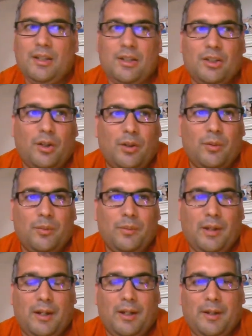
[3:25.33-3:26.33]

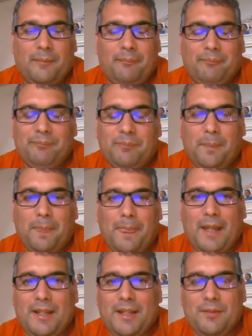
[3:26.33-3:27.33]
And
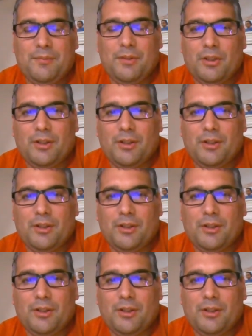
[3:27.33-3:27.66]
then if you're